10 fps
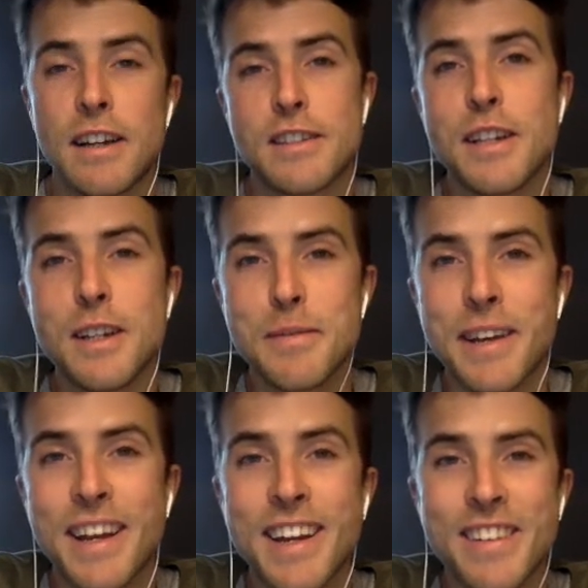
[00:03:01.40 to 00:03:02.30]
I said in the
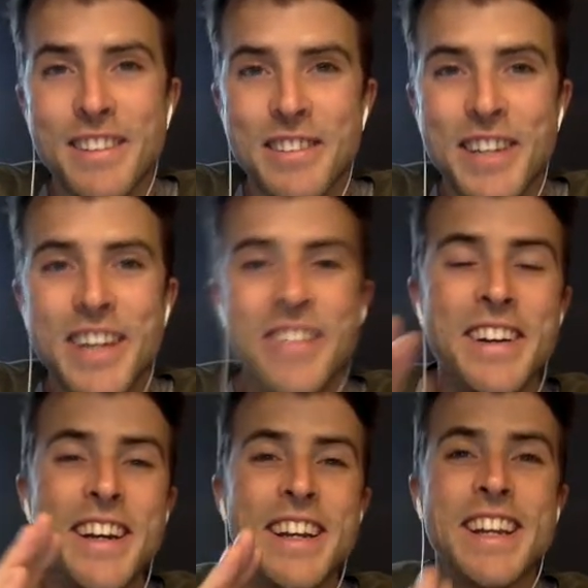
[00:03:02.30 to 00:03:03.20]
beginning of the video,
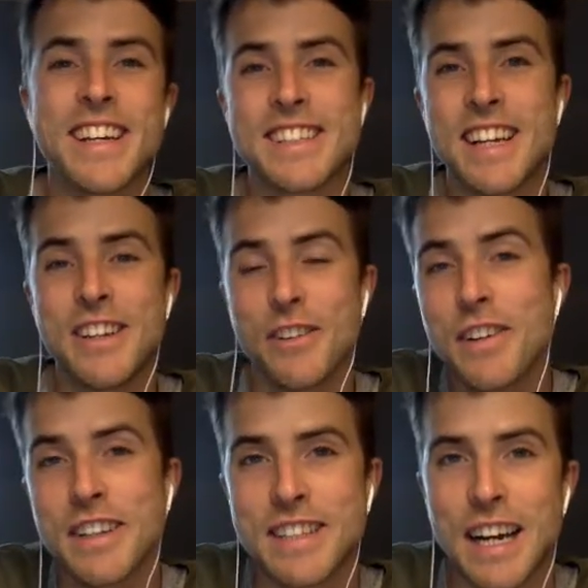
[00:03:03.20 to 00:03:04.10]
your
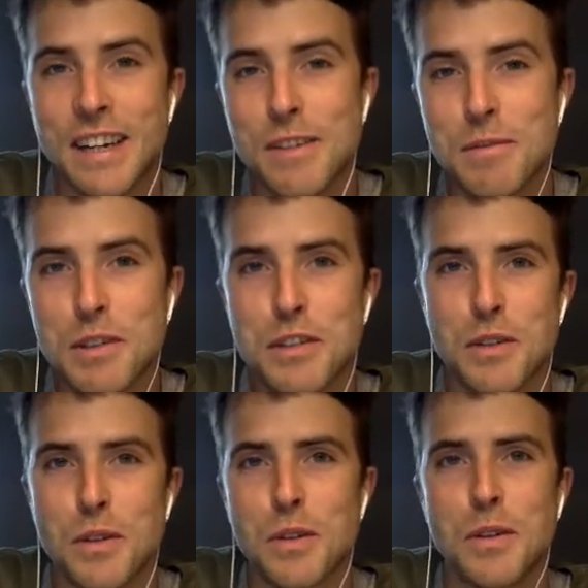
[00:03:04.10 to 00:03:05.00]
exact numbers
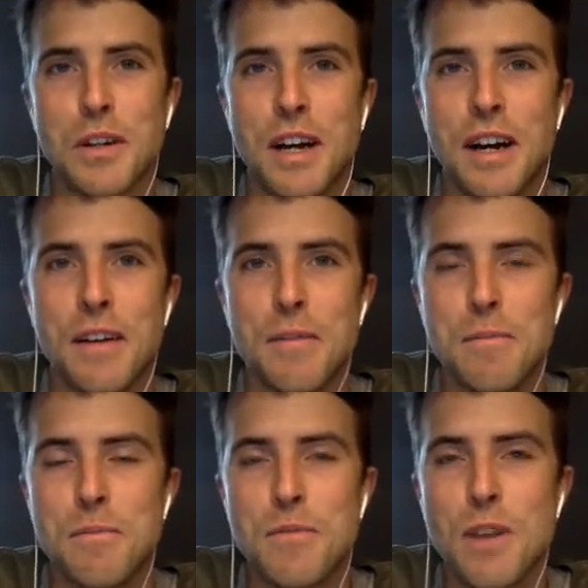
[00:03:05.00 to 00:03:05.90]
or
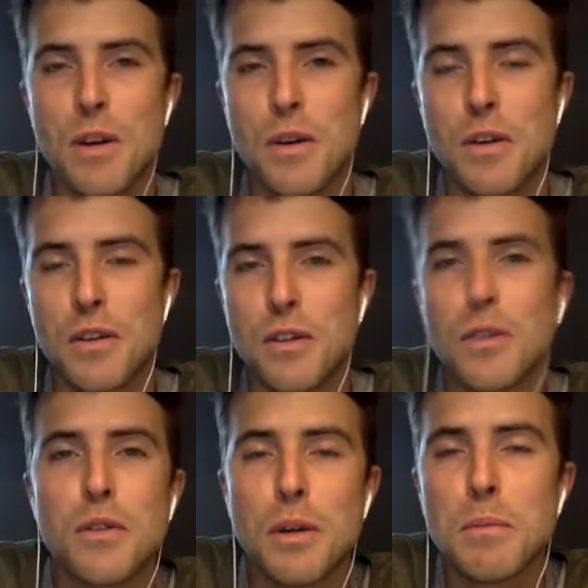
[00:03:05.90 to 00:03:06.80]

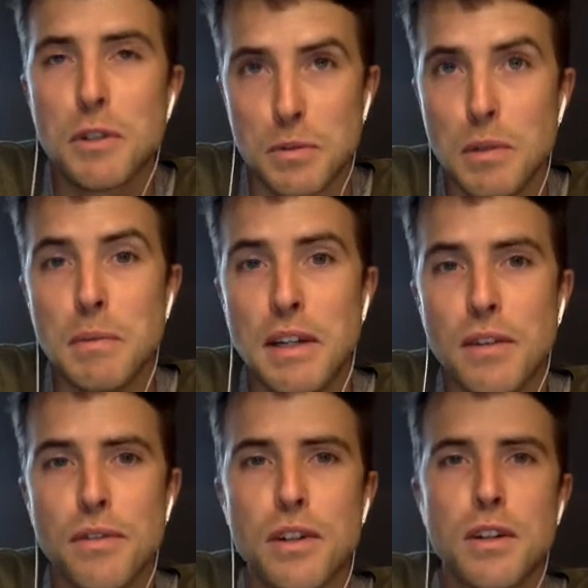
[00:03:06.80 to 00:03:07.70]
your numbers will be
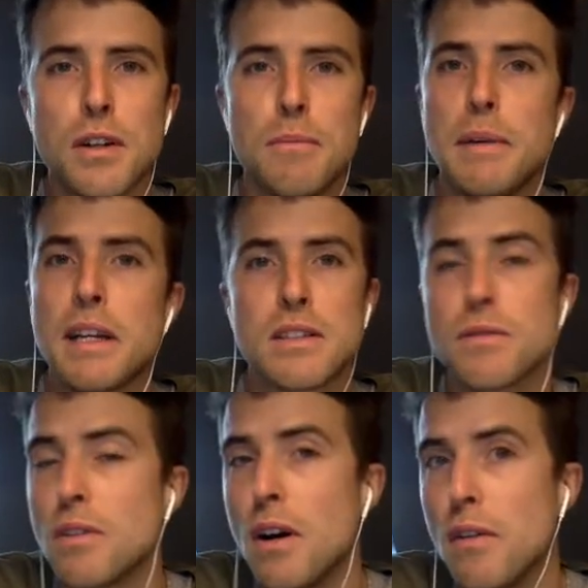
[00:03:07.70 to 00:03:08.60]
different because
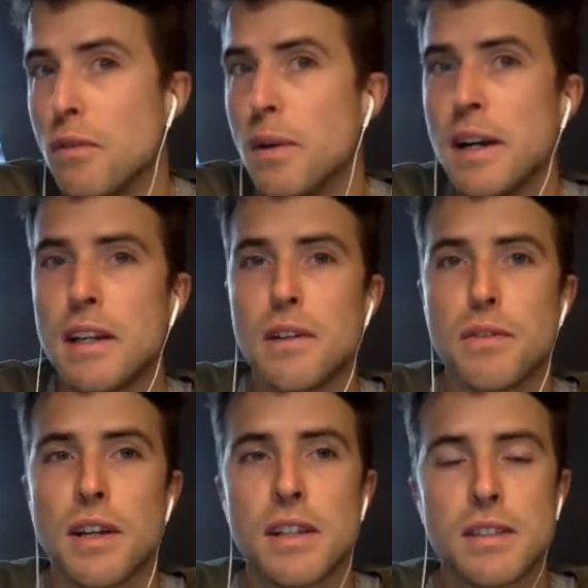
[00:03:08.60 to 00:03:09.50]
of a variety of
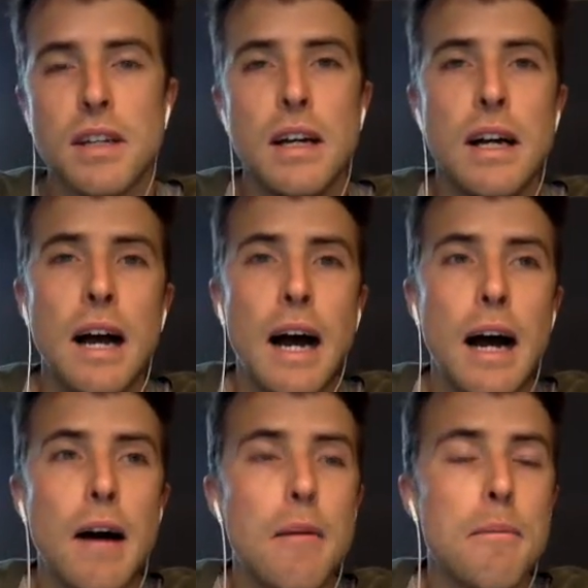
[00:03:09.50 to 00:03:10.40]
things.
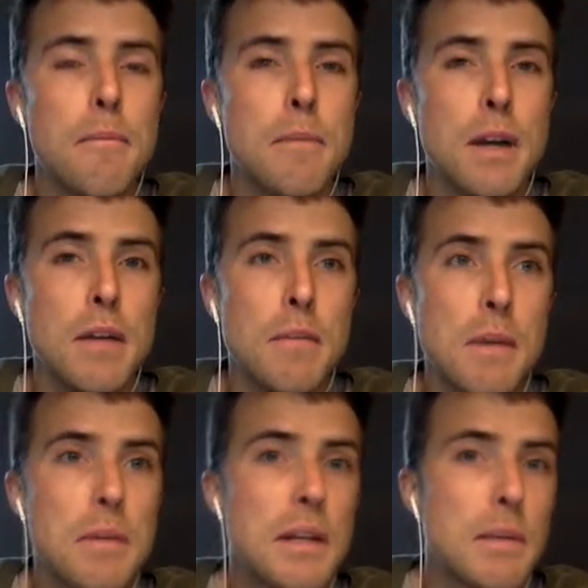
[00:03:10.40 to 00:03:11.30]

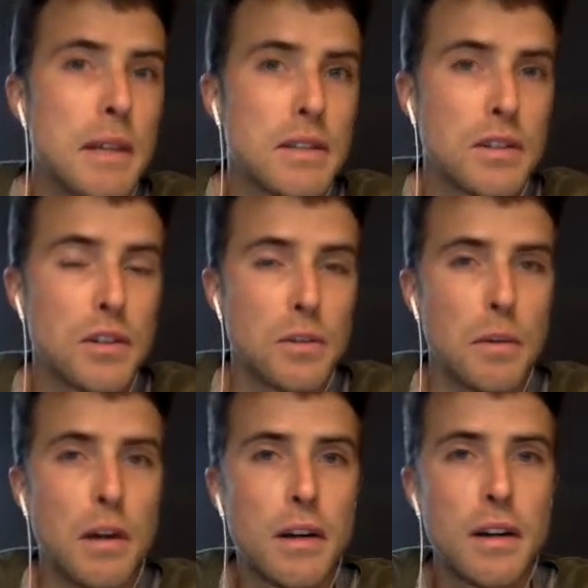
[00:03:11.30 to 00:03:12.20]
Maybe it depends on your
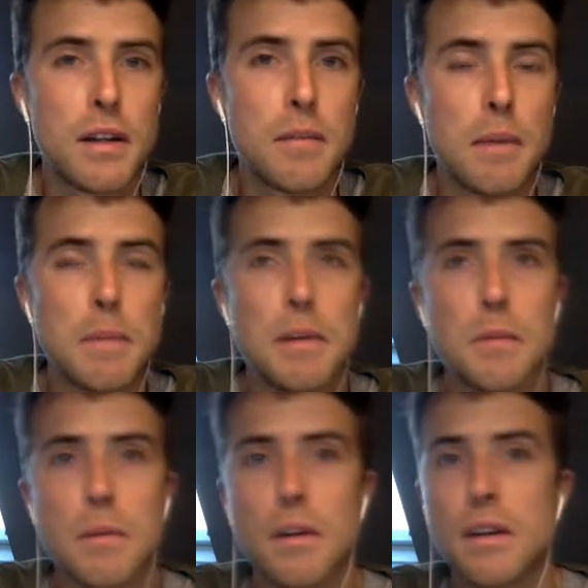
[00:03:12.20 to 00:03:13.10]
market. Maybe your
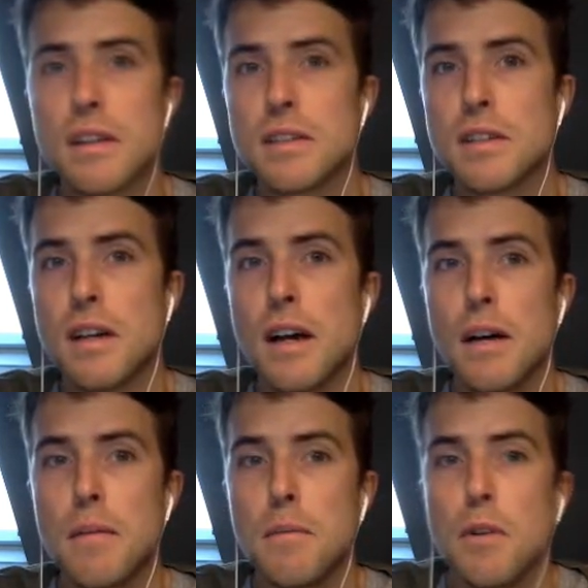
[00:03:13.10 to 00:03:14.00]
market is
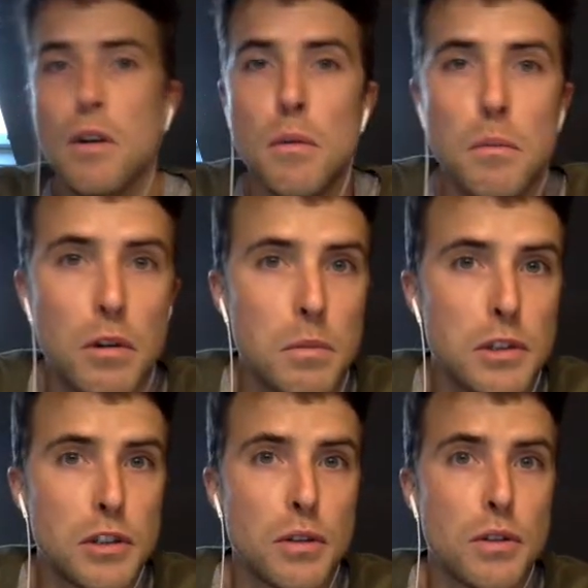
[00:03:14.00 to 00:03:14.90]
more
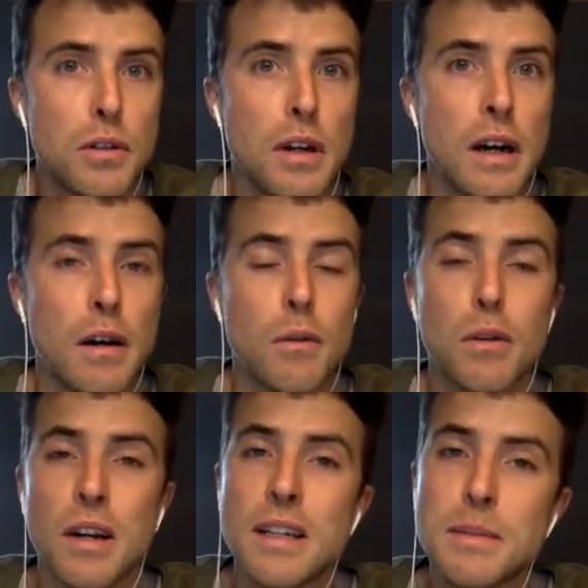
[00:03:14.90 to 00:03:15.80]
mature
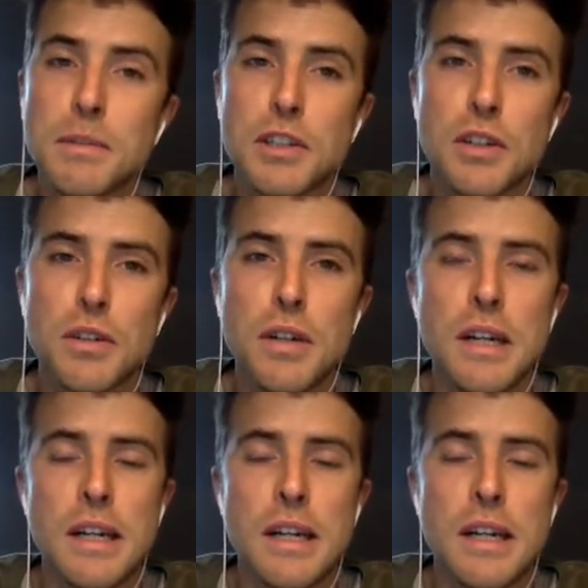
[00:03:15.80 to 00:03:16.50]
or less mature.